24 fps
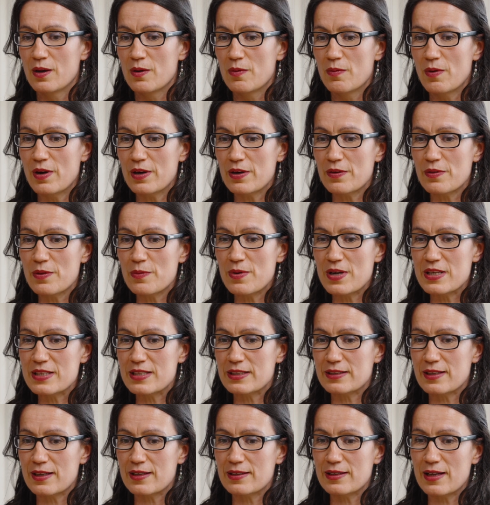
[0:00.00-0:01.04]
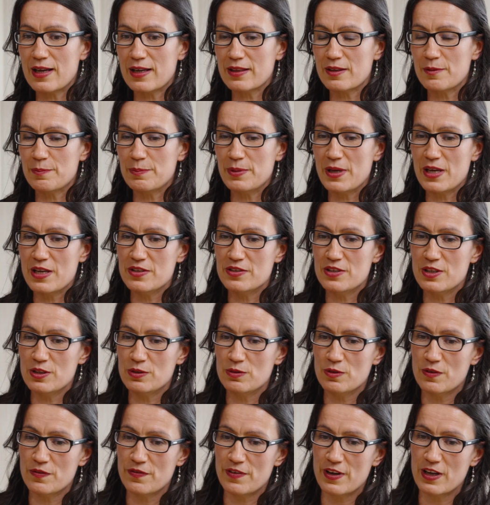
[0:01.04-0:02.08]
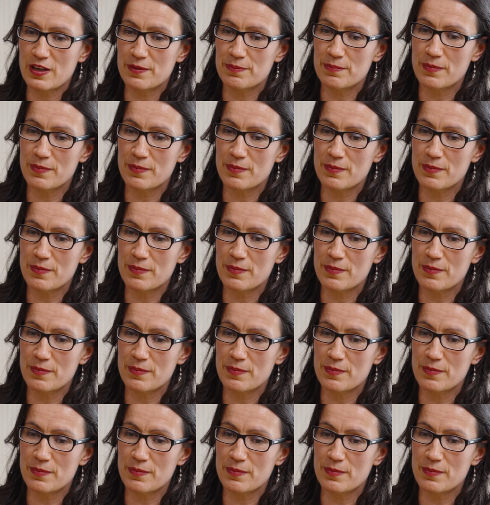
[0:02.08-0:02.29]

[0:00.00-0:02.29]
One of the ways that I'd like the PhD to affect